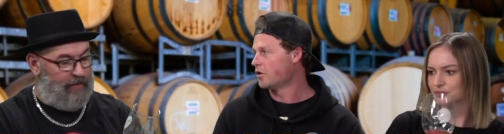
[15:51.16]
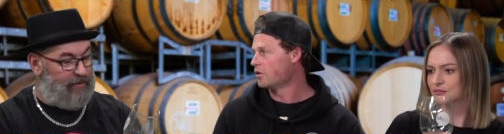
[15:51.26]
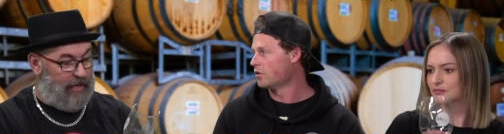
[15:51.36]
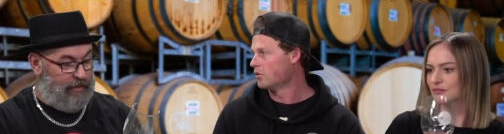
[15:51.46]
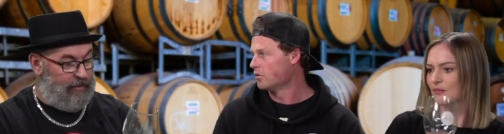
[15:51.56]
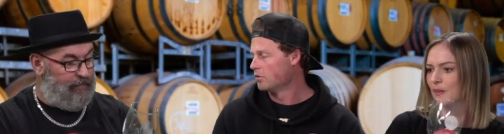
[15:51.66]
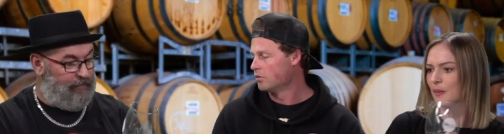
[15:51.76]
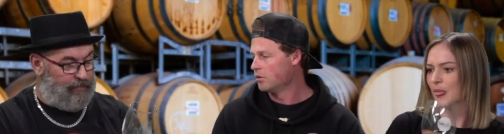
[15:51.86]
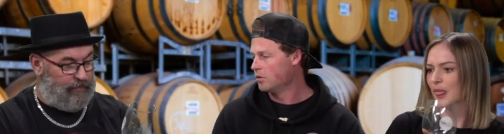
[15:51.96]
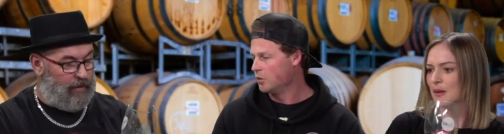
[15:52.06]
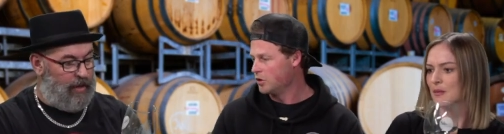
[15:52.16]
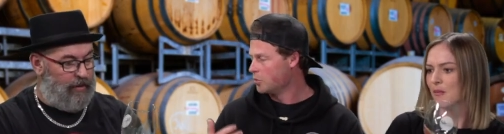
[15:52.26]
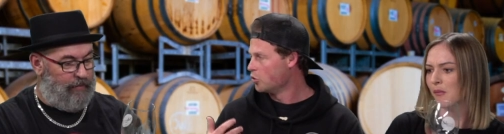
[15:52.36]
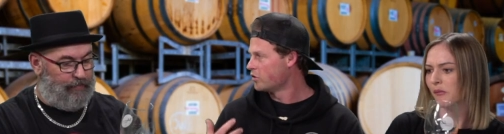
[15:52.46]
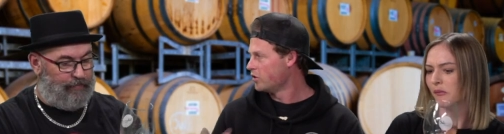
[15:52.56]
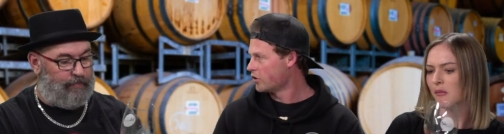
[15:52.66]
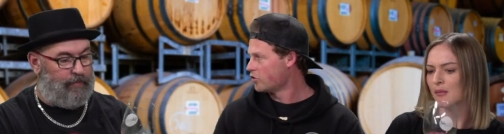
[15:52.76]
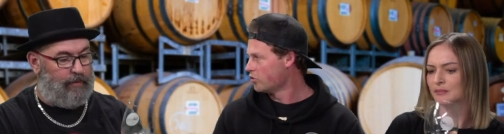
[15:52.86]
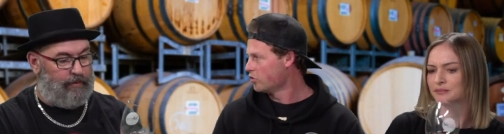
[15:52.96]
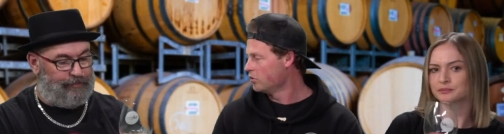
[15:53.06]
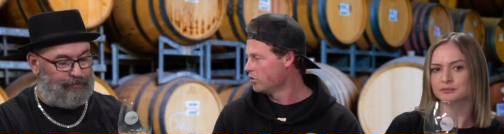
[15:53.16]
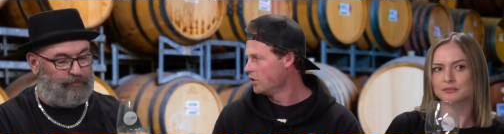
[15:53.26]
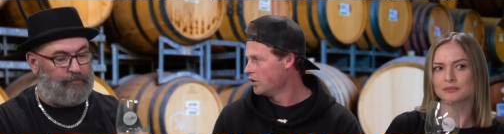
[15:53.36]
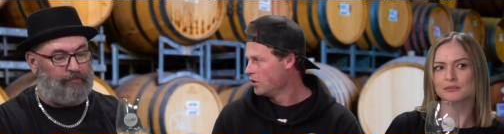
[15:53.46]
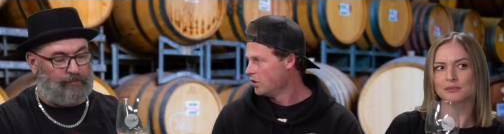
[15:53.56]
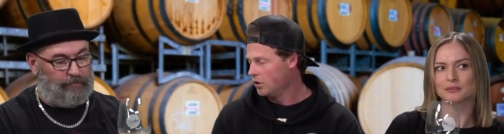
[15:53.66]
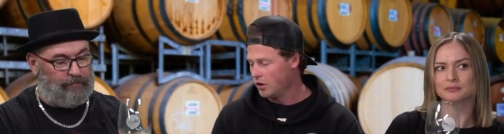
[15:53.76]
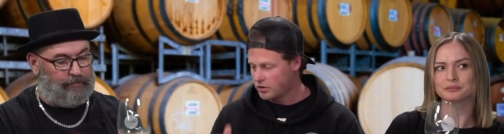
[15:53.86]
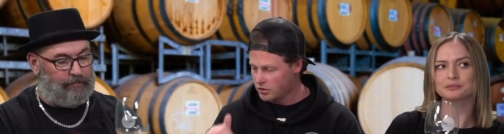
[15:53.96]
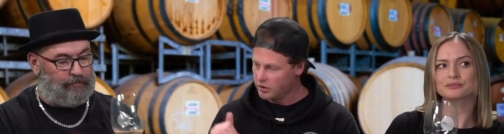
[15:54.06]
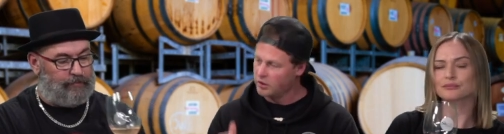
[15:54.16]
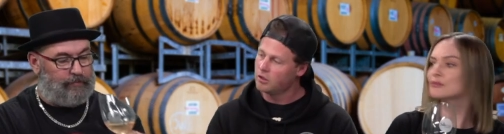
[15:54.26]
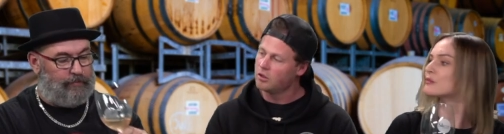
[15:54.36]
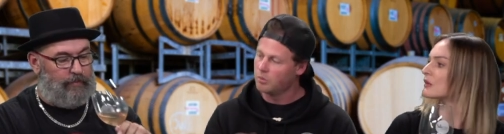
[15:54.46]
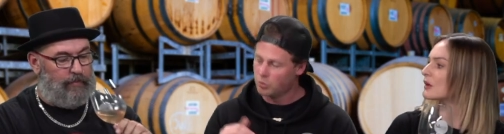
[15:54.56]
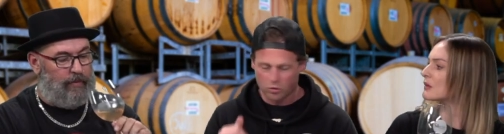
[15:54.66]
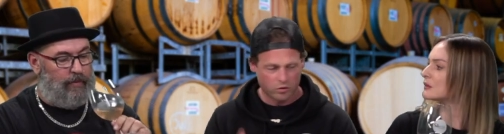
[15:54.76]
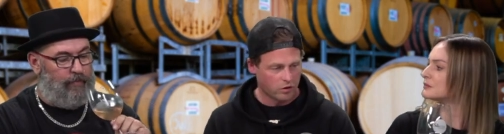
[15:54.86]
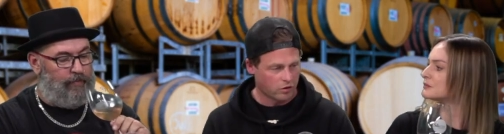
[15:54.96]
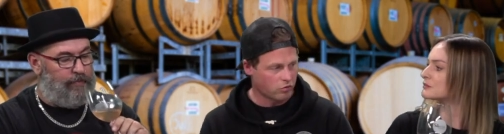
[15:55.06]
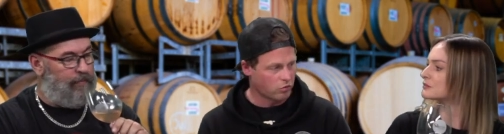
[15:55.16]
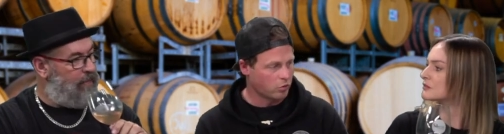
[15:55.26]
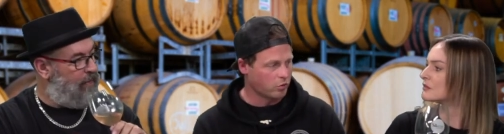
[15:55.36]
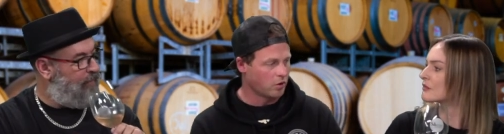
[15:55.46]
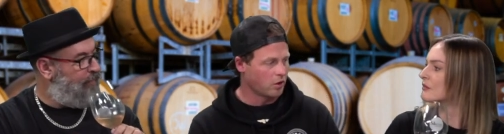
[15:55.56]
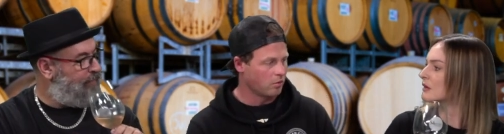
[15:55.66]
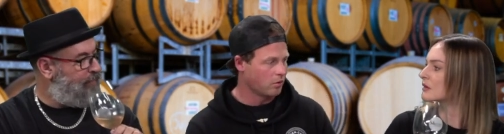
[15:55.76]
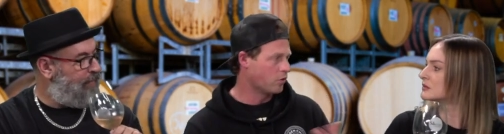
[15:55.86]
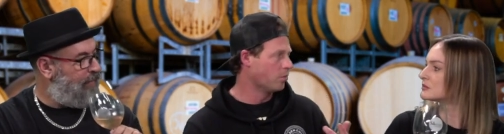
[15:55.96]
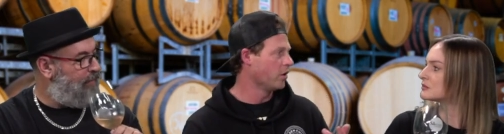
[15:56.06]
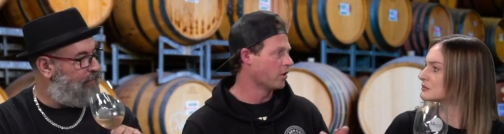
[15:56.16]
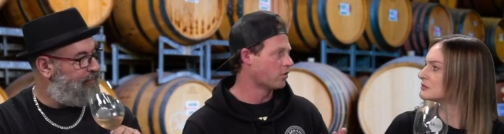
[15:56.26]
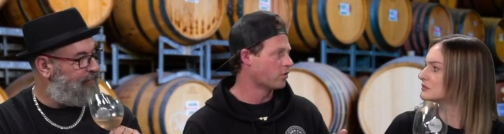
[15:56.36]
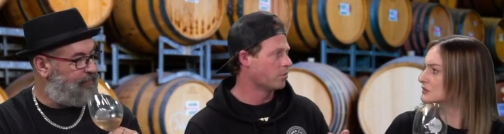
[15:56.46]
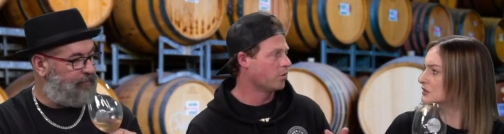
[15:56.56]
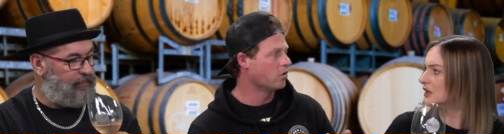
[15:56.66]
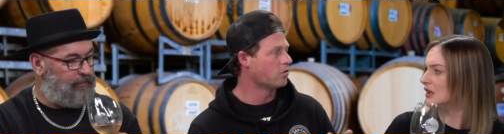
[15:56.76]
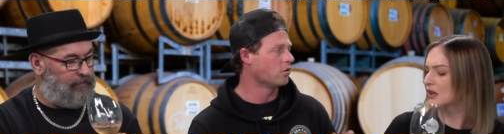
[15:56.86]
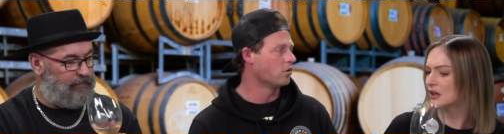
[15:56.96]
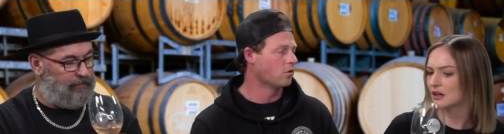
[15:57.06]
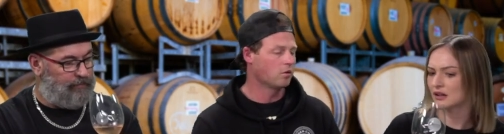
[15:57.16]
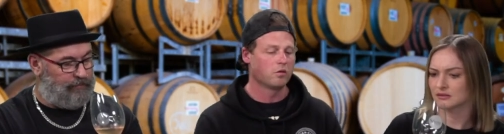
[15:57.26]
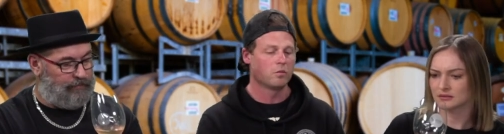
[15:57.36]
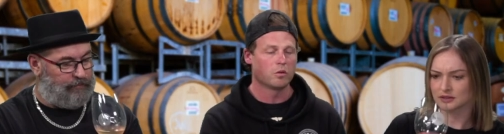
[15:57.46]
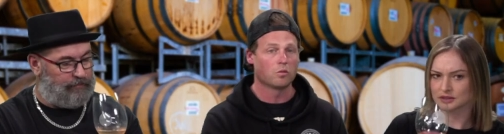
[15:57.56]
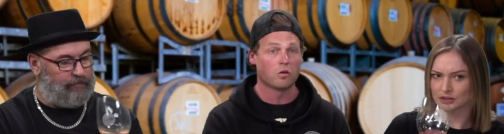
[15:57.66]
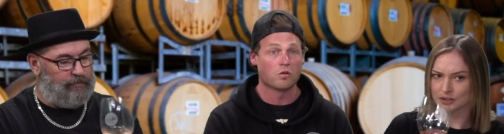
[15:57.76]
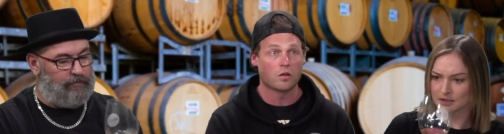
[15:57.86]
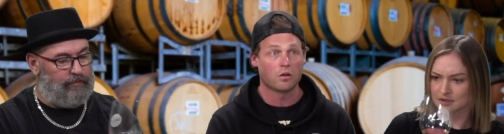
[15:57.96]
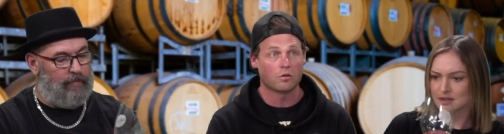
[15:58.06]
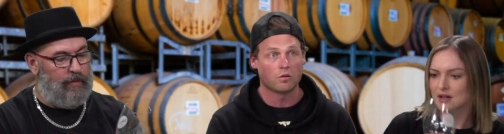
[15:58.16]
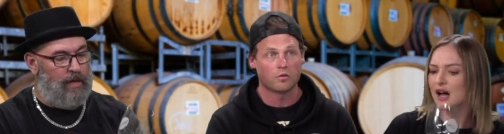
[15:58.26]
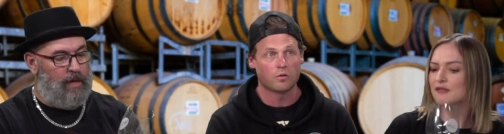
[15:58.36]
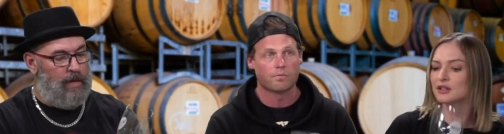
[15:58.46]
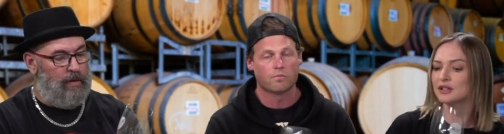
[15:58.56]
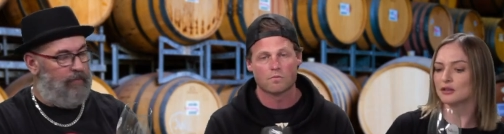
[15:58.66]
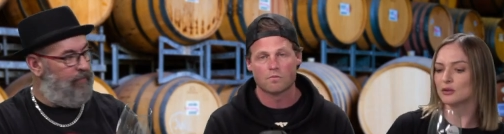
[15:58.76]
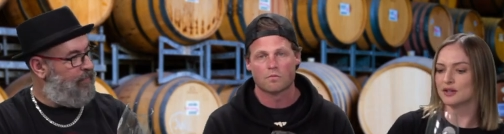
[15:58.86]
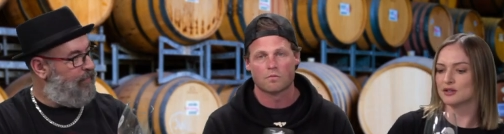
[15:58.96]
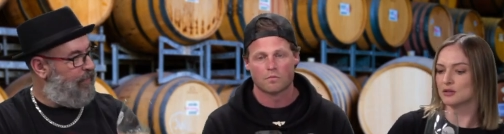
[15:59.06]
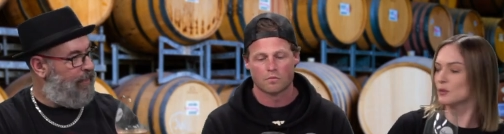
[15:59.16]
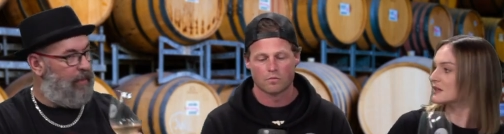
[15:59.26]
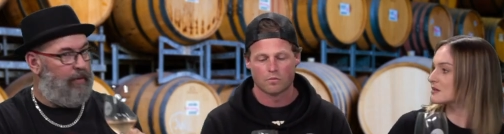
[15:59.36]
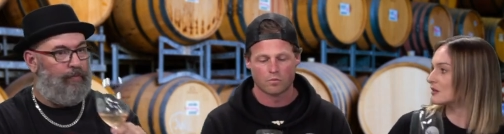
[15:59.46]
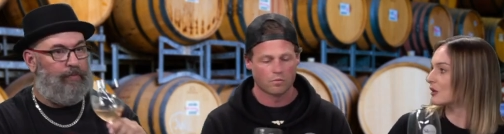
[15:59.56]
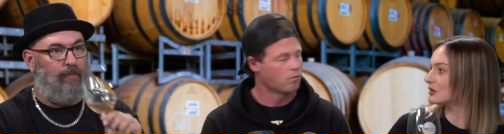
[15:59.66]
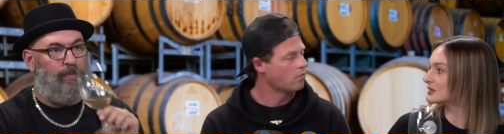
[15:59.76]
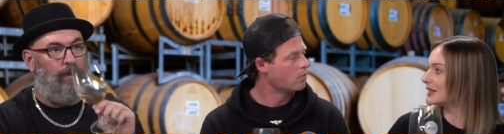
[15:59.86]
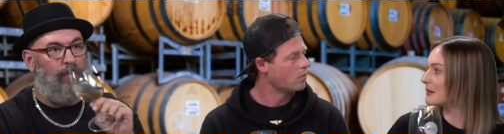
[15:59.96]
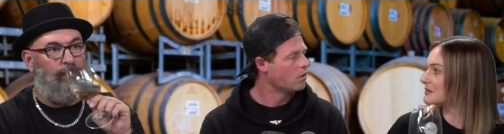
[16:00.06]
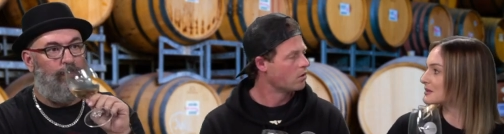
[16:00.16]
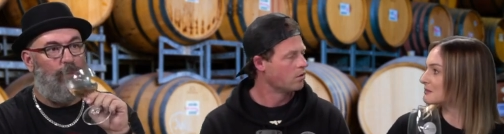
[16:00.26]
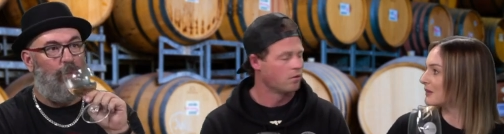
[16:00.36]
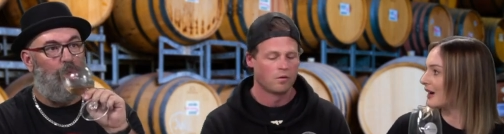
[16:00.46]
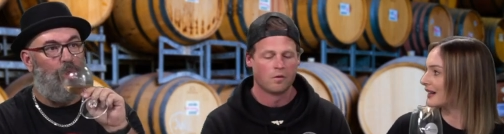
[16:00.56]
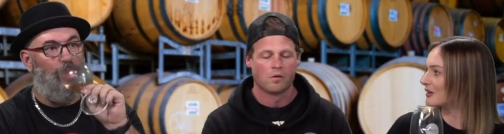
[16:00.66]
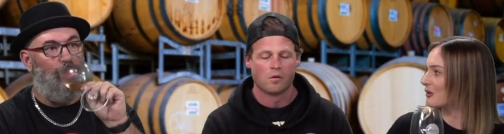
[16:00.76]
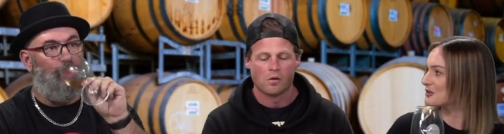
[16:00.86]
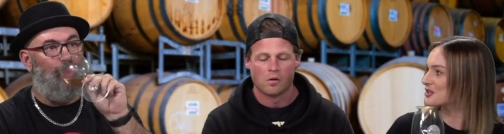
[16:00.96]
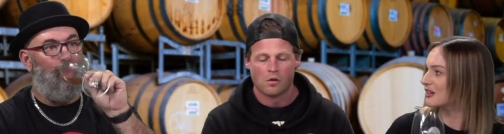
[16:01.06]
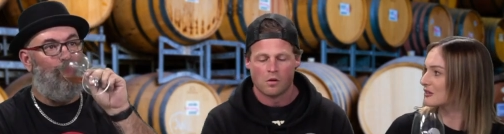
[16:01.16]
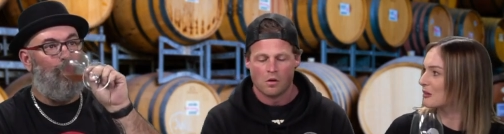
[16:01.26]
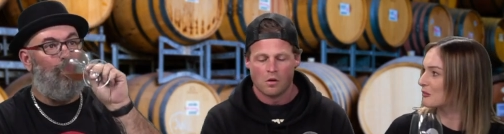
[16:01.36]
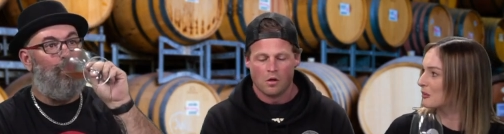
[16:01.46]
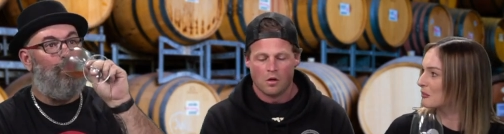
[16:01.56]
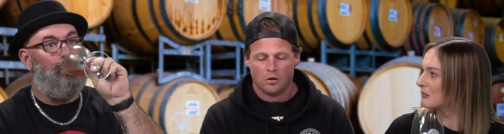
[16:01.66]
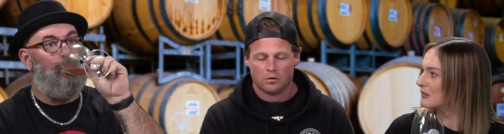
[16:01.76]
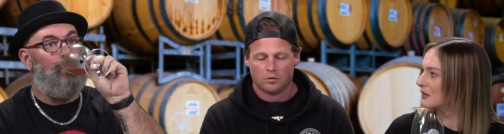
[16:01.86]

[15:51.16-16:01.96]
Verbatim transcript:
Speaker 1: Definitely. It's more textural, less linear, and more textural and complex, I suppose,
Speaker 2: than your typical rosé. I've got a question. Where does the concept behind Golden Child come from?